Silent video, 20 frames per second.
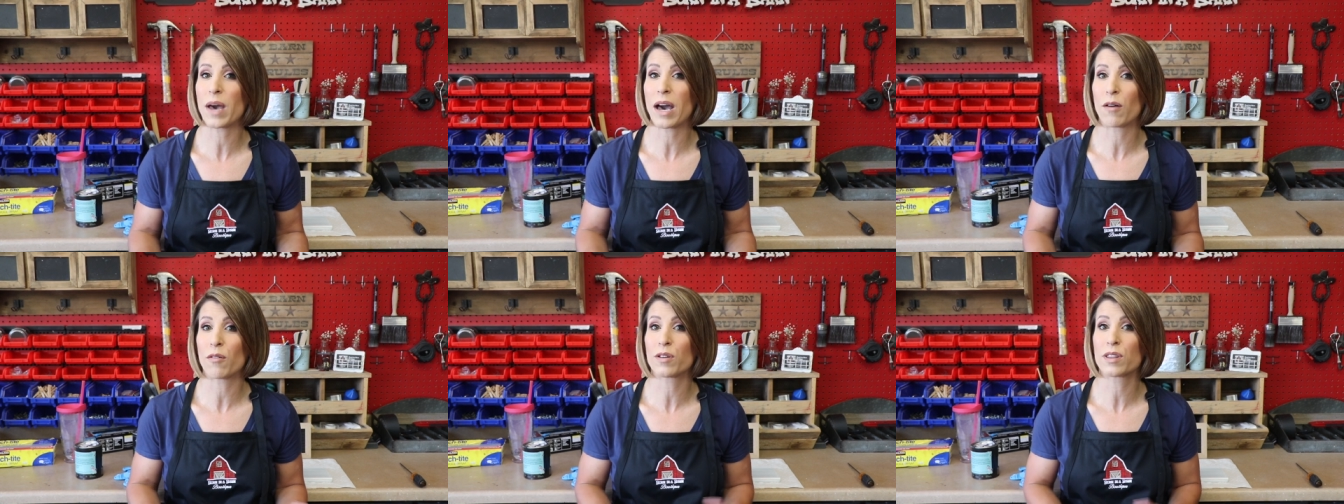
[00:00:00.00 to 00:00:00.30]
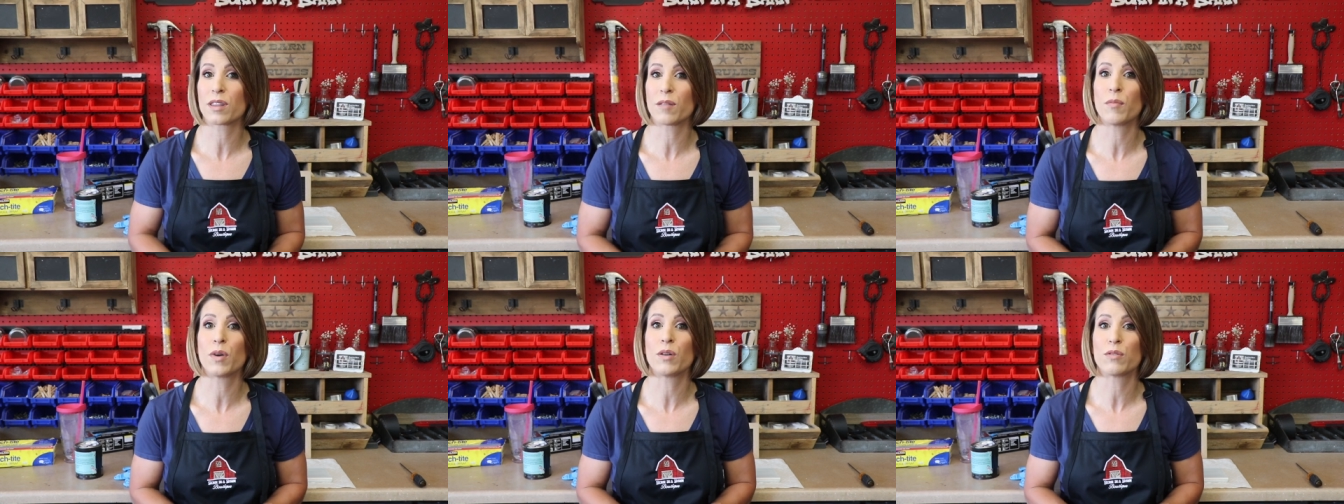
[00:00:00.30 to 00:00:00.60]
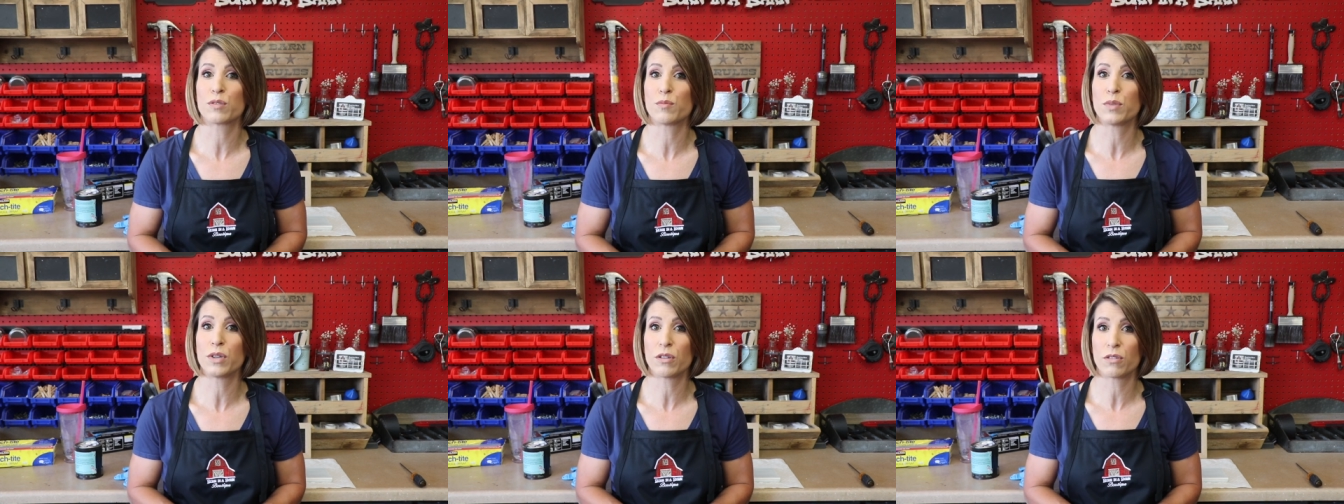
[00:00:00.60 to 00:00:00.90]
out with the
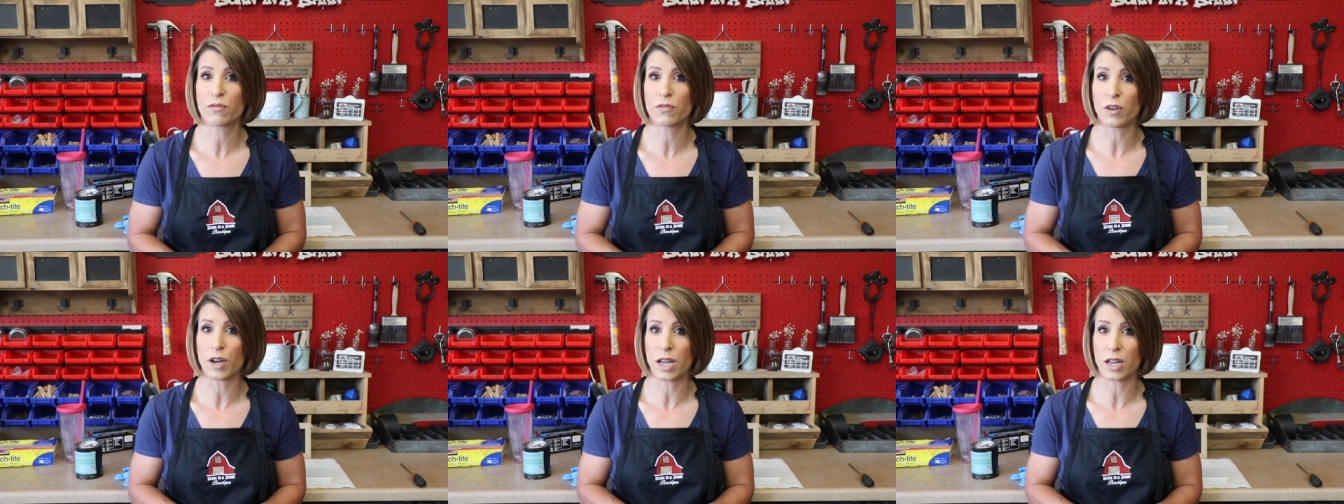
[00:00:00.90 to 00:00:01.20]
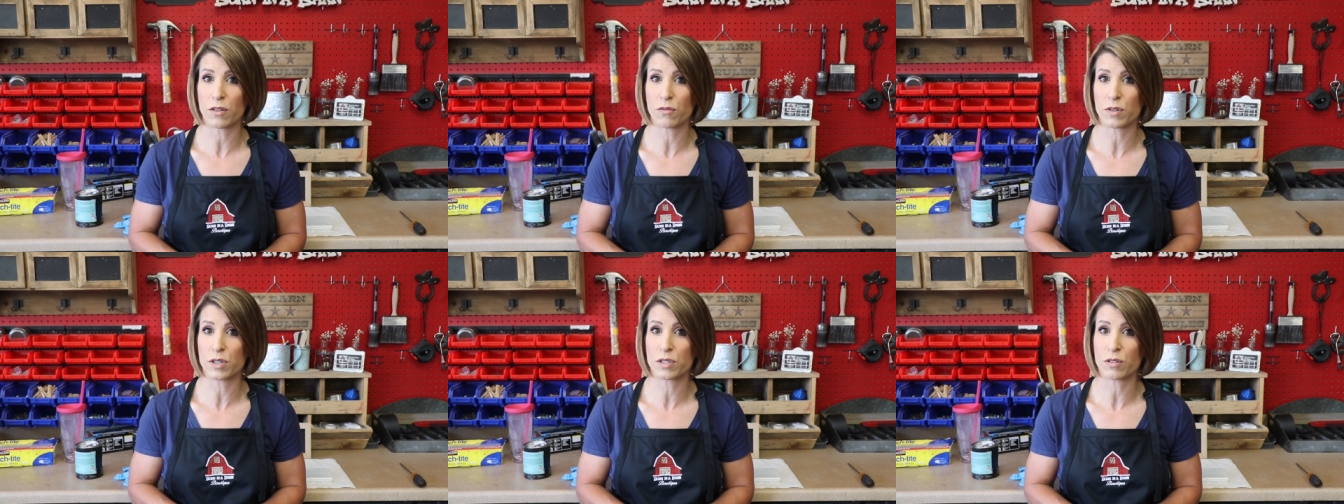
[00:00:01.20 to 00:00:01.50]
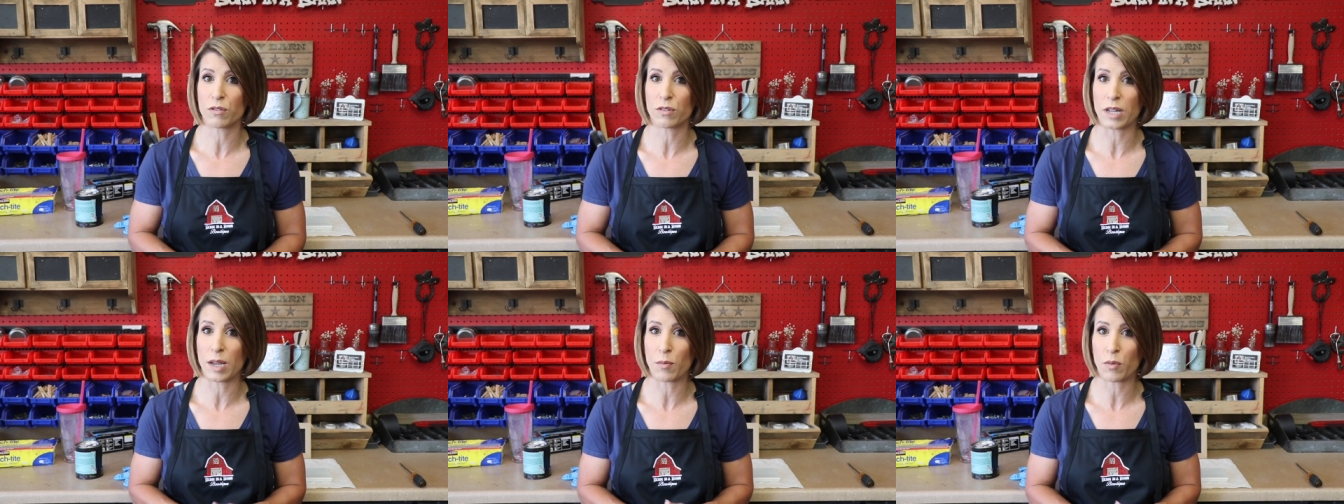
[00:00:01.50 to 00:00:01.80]
most beautiful end
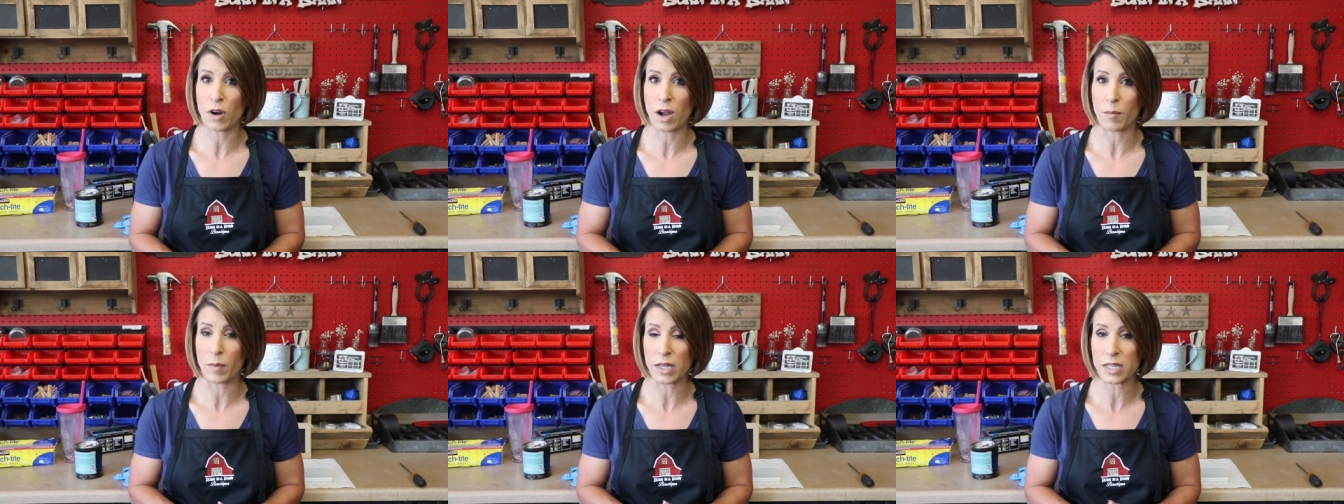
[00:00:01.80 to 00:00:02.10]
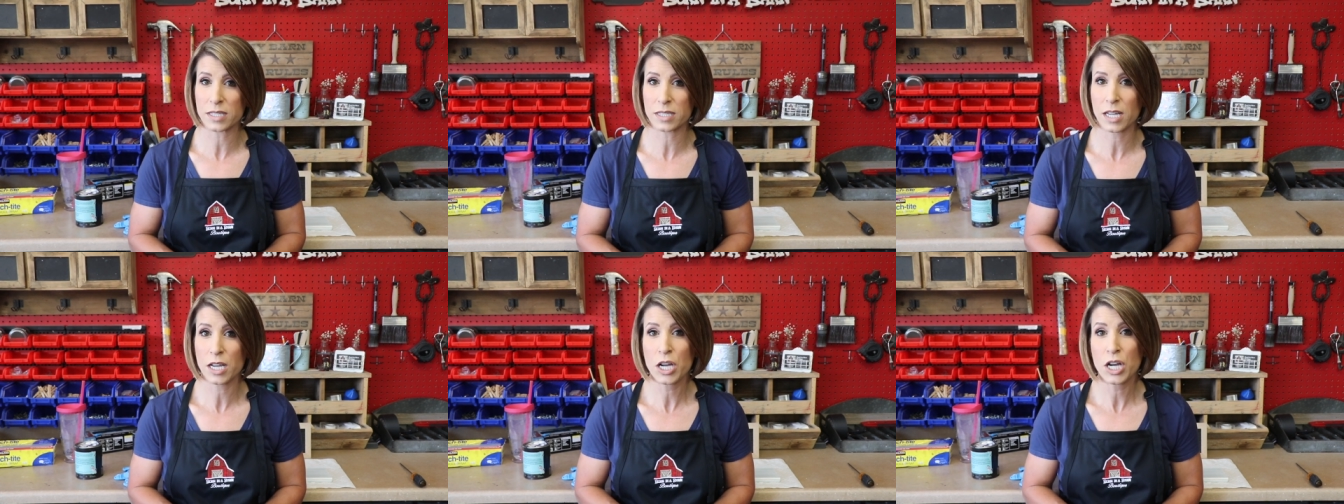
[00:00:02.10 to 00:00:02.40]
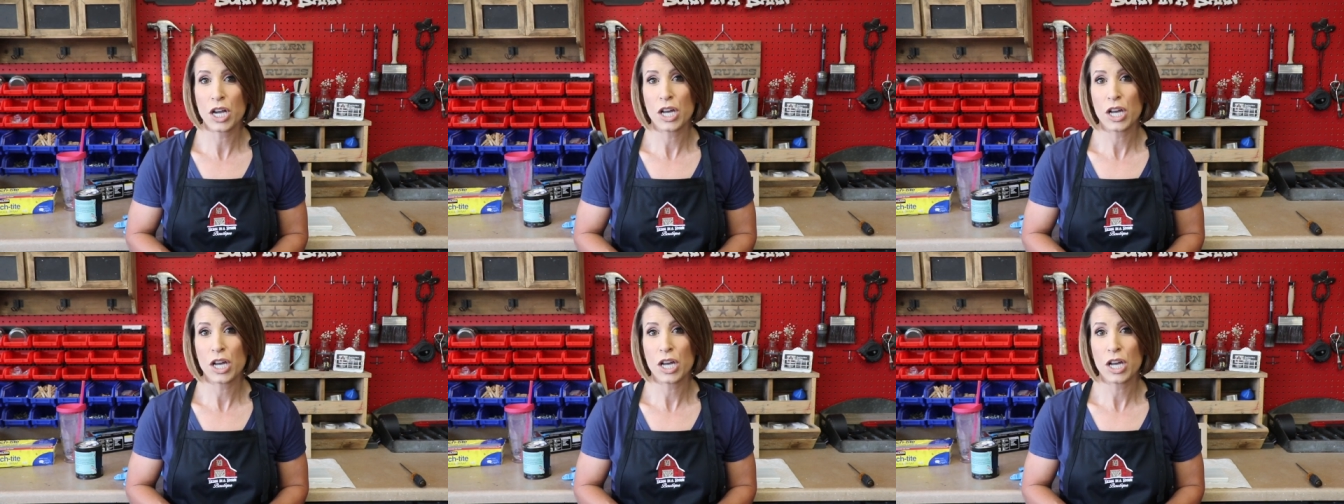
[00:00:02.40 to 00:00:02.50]
result, I promise.